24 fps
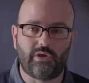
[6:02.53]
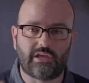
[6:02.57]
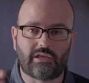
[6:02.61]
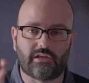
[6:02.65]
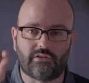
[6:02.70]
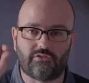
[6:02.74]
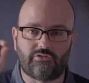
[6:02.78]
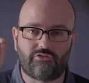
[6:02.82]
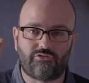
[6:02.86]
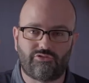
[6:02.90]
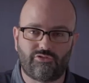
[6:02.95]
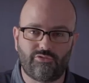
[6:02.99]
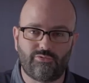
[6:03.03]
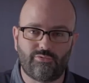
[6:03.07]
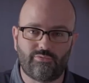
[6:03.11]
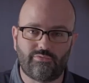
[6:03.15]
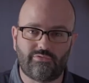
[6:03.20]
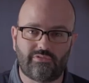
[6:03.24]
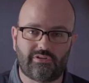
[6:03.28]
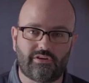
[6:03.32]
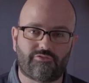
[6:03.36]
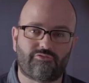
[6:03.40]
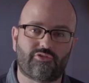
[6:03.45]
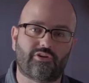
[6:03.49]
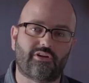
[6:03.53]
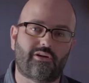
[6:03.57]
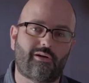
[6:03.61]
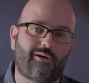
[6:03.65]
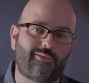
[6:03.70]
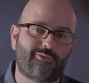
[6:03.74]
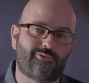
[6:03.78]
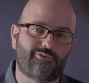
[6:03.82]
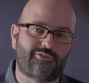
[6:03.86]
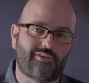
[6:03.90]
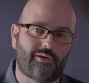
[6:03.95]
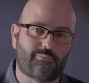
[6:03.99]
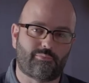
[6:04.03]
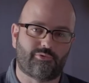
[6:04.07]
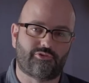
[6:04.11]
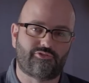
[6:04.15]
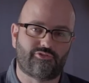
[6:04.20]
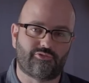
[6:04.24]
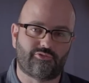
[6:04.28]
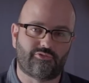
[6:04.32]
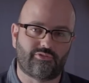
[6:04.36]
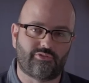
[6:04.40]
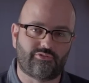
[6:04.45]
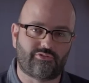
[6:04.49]
we can tune different color
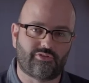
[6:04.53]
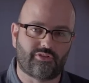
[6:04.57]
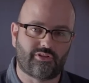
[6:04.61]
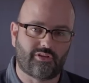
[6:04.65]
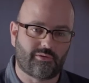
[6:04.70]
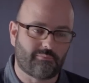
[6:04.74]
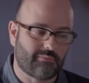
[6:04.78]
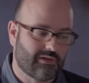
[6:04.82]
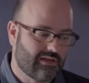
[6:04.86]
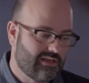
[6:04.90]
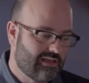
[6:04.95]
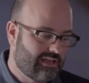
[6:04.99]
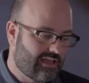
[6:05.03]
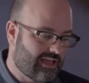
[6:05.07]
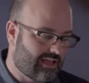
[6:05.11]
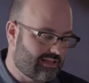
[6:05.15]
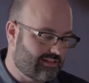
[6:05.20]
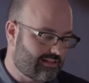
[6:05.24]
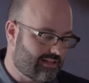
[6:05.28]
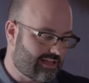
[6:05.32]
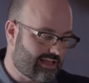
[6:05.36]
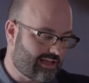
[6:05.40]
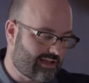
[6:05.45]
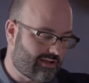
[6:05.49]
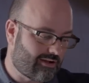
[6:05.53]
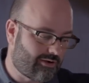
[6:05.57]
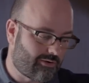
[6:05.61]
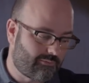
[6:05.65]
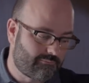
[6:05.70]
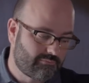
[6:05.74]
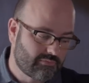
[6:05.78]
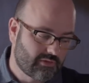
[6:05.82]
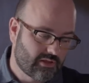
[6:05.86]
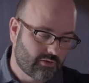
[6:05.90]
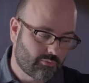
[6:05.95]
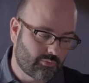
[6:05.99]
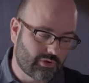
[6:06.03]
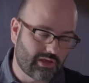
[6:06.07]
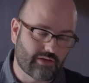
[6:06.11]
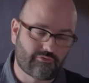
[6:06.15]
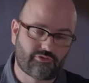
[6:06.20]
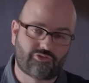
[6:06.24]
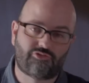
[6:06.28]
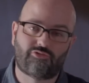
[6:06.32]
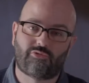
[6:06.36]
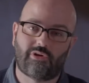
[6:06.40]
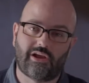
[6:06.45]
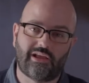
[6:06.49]
temperatures into them. And now we
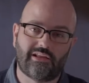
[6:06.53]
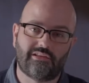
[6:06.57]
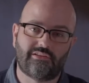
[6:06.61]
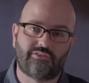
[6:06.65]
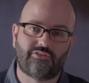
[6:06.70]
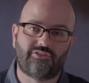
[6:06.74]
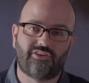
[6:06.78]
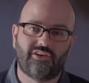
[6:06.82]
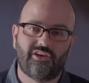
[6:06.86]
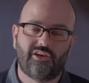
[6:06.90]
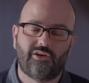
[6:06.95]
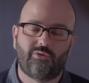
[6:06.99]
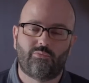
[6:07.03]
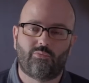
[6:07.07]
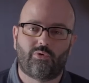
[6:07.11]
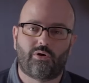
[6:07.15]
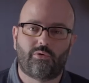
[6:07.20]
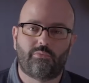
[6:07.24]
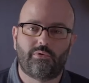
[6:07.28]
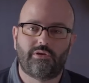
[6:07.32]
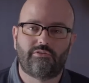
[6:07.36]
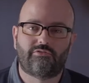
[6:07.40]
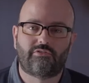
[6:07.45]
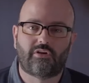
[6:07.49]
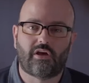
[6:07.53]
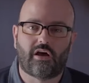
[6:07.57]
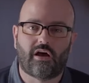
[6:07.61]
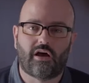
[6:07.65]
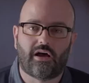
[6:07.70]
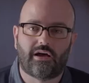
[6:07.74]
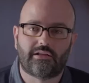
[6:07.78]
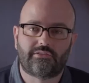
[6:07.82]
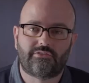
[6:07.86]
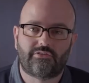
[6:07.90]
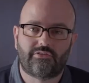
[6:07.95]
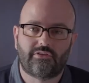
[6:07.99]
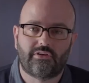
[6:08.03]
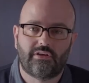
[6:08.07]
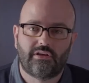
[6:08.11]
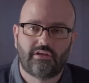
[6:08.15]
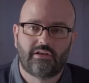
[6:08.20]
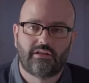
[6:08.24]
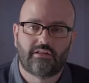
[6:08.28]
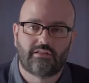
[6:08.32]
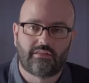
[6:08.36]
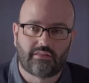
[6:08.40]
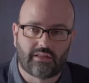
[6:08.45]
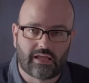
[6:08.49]
have a trend where we've got
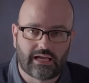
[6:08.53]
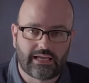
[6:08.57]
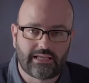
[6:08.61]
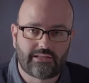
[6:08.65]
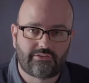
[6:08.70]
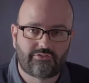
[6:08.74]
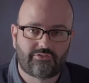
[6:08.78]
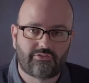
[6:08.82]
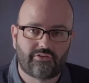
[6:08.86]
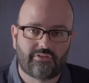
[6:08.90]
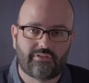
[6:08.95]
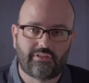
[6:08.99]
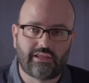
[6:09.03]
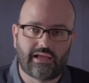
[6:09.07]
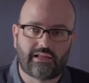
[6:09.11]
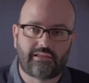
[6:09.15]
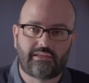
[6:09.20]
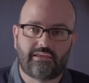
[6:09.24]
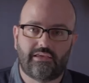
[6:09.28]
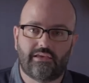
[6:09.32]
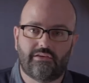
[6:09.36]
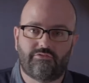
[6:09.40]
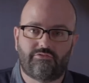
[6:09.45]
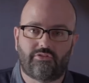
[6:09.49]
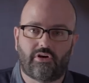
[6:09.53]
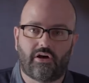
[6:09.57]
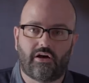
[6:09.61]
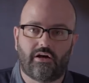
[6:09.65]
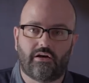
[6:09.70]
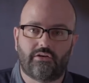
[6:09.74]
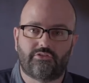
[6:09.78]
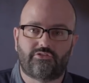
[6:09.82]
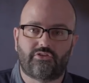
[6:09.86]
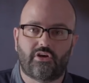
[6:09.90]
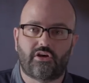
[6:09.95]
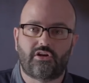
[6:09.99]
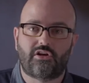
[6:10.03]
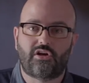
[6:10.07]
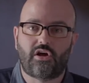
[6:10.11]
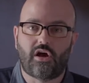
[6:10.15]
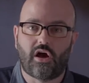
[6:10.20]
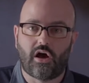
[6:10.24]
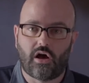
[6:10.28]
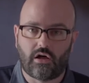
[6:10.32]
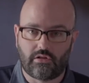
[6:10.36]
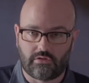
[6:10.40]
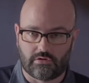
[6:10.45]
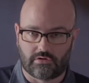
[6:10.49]
lights that give us
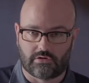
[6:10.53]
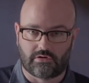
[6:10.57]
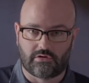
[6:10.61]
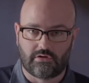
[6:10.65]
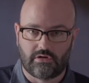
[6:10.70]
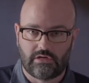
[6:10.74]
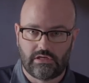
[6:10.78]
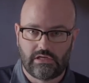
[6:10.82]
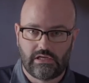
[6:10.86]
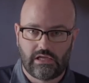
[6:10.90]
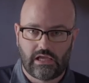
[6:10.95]
color.